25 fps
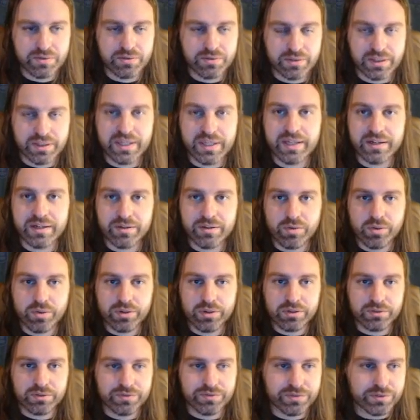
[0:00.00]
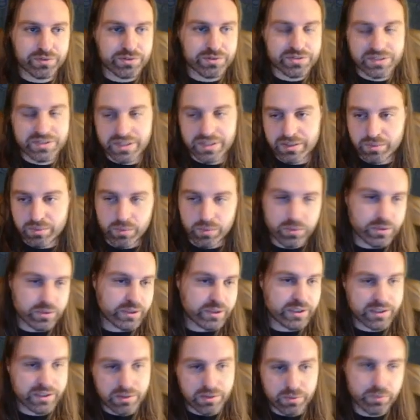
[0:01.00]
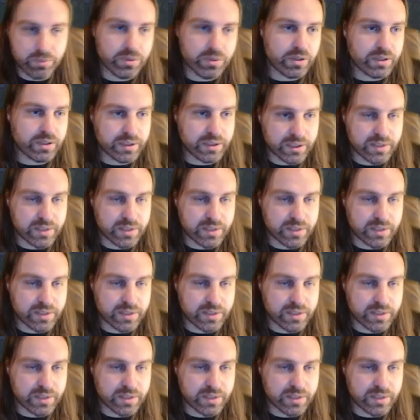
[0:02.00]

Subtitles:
Get it oiled first, get it working and running,